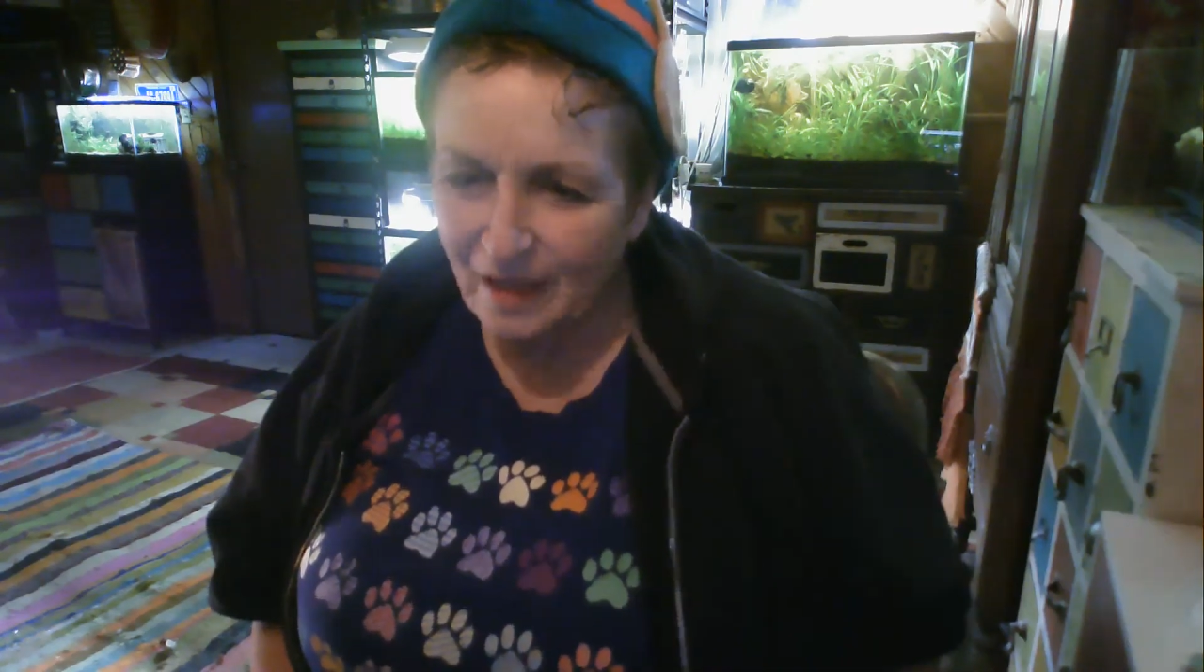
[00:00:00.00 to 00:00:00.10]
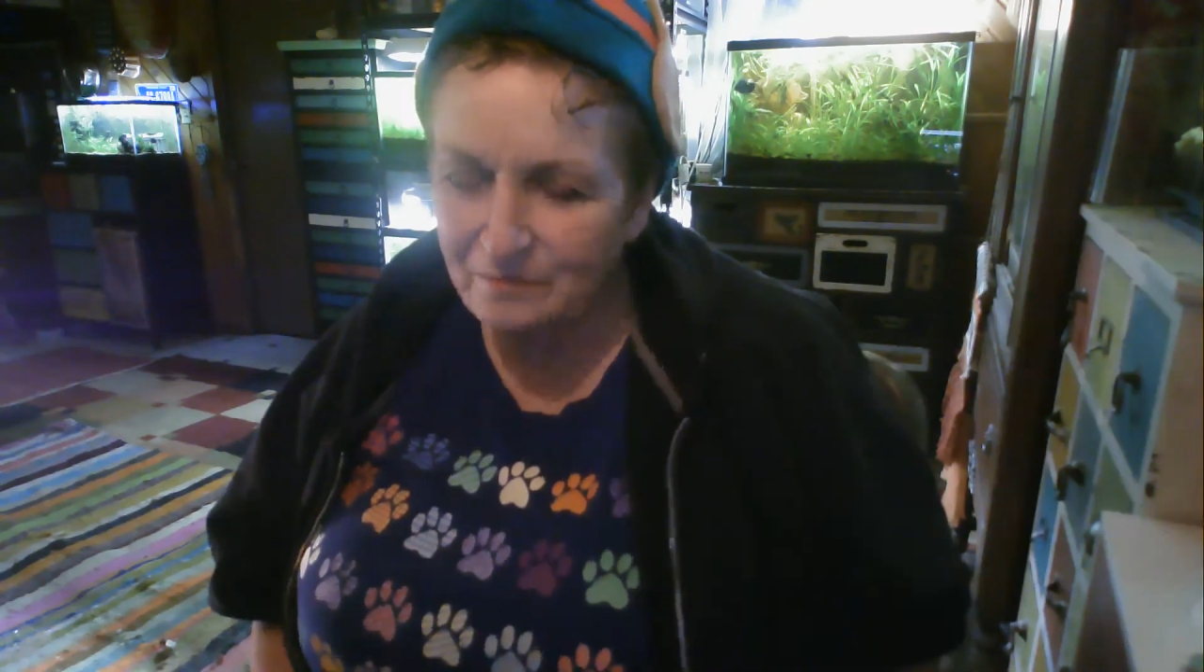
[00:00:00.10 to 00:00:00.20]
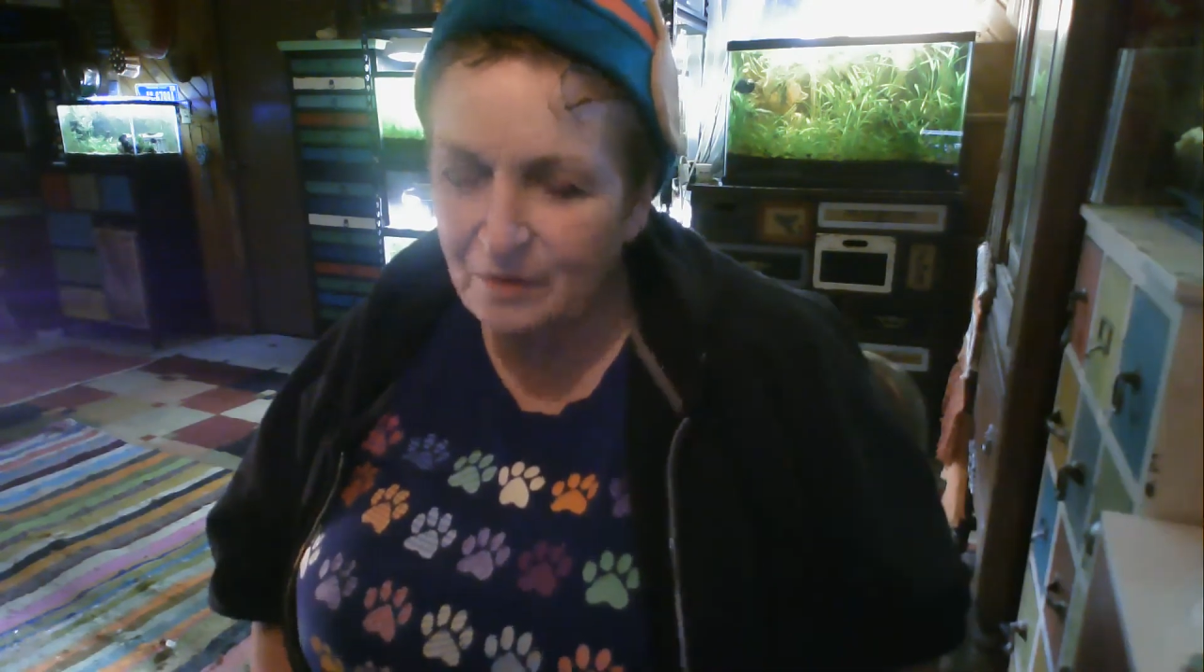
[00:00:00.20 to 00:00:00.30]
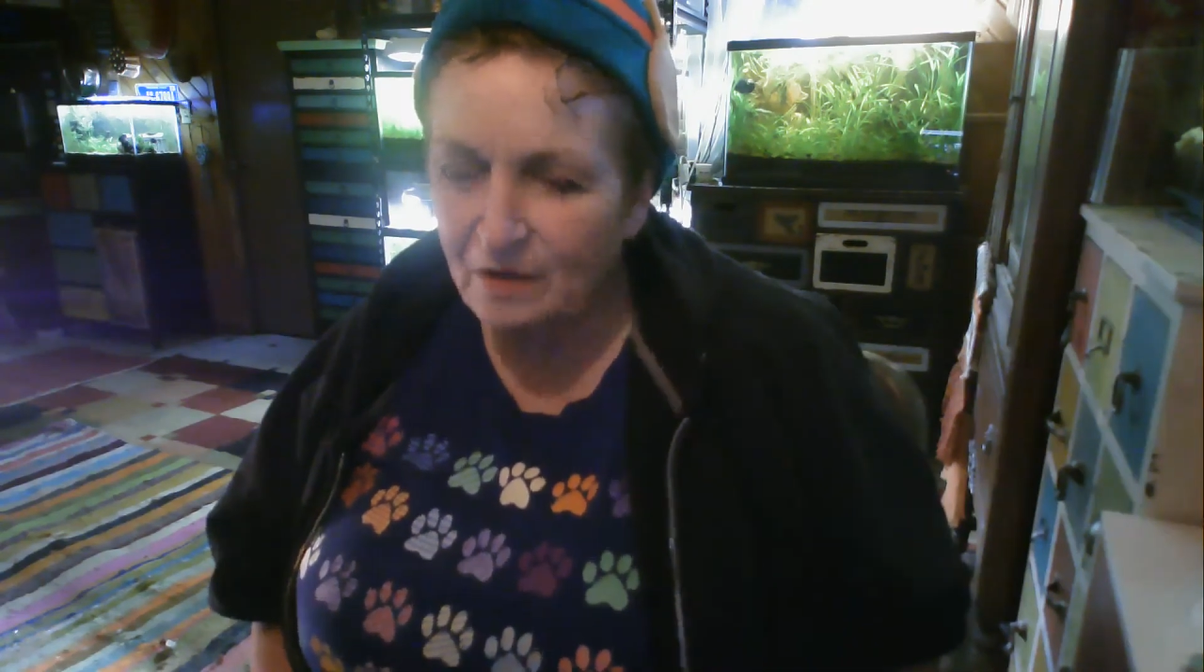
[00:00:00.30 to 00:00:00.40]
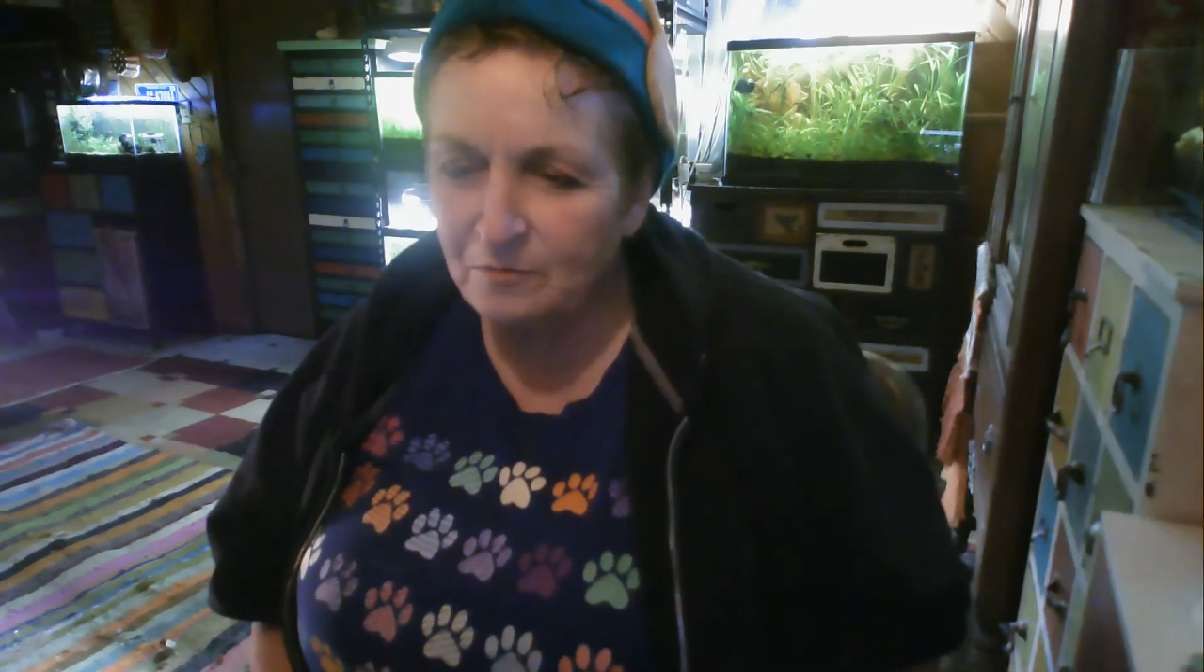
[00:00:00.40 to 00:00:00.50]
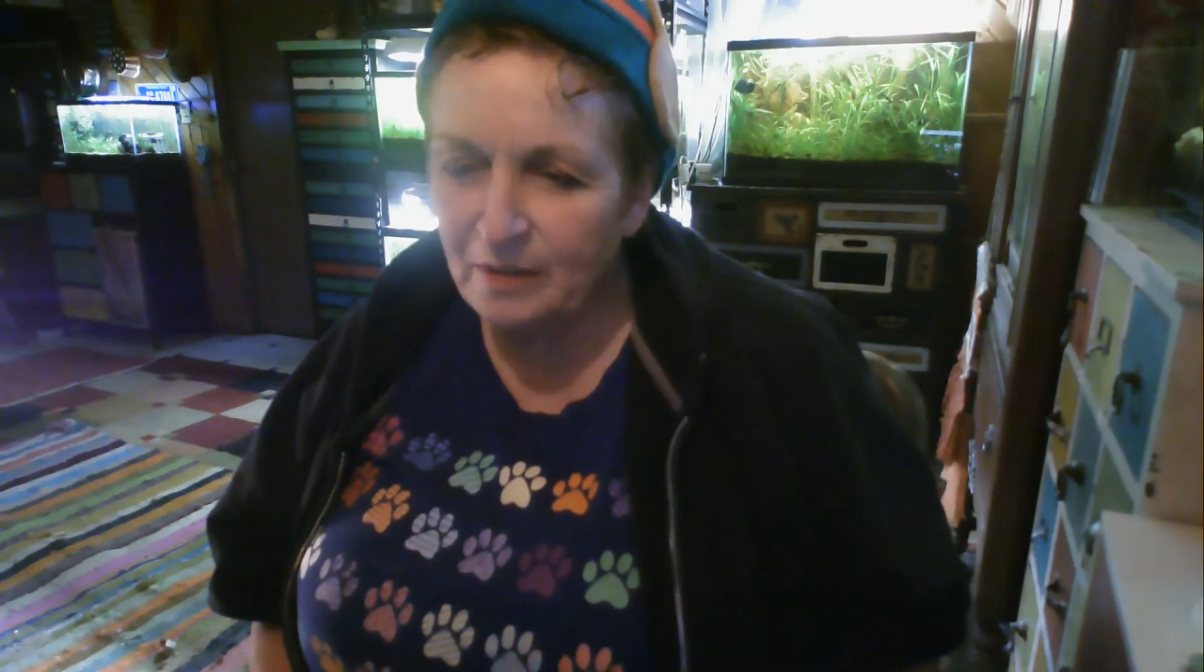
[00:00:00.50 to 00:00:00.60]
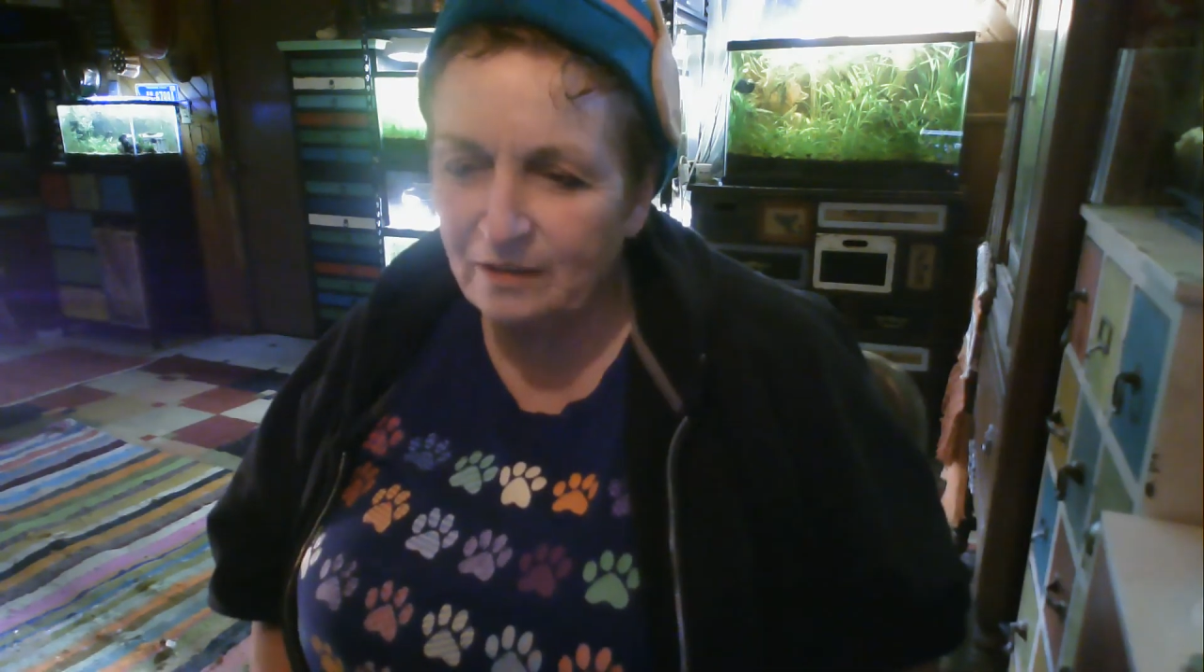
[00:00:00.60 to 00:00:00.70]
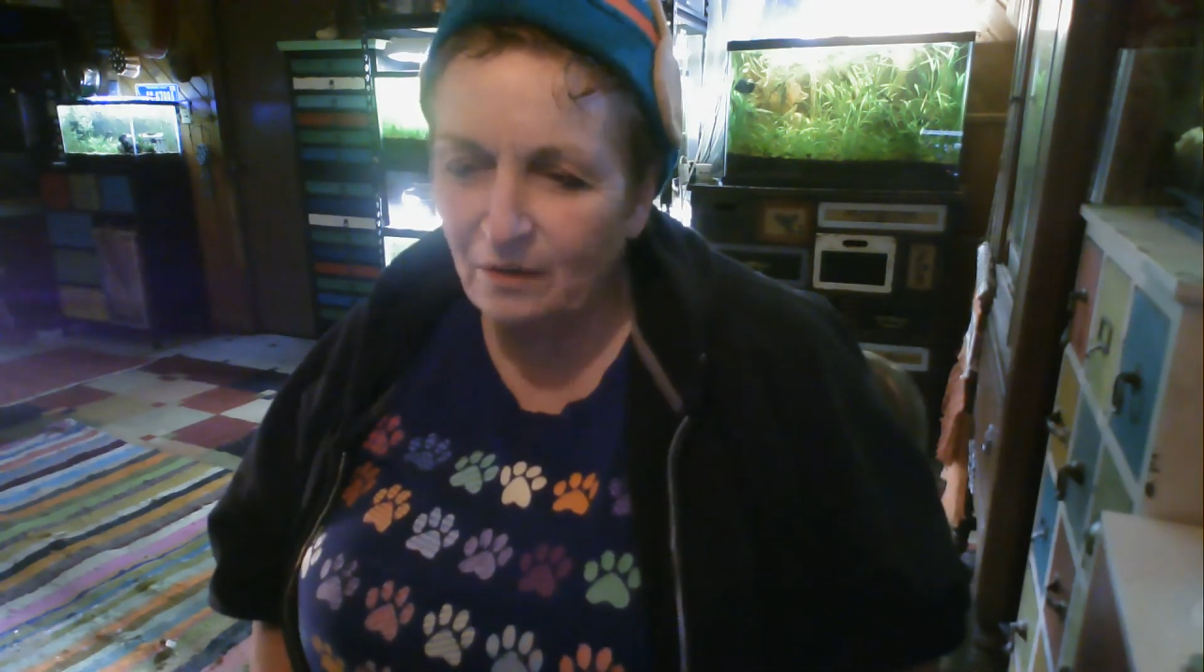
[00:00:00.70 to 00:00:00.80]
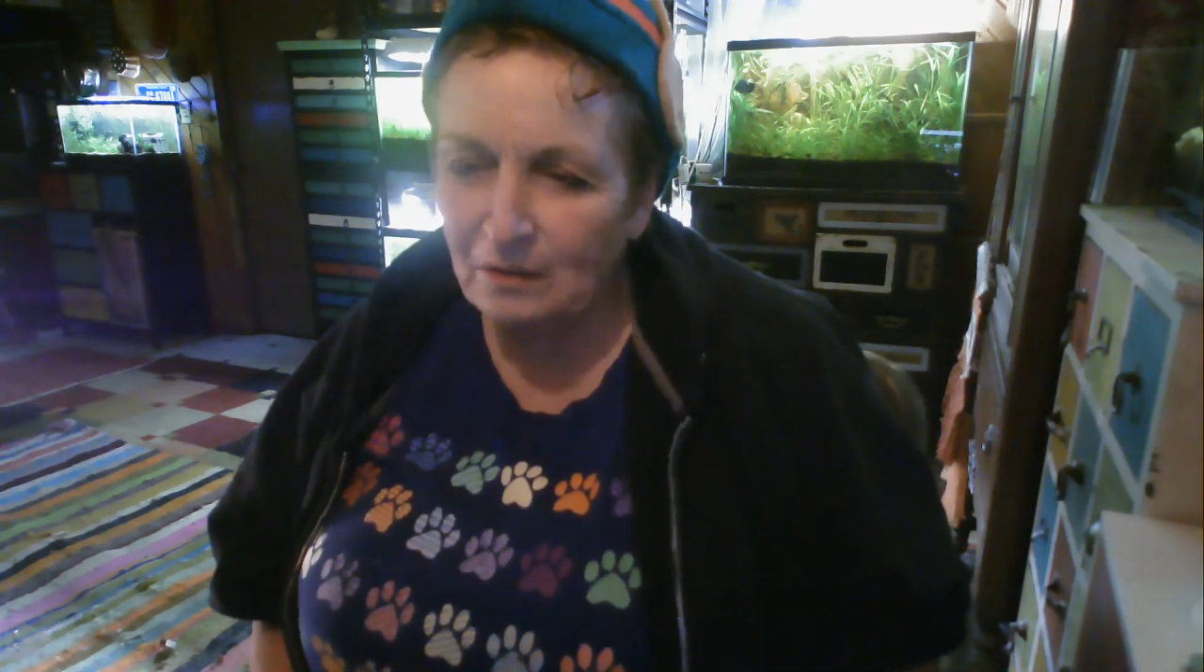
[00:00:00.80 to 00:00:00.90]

I'm probably the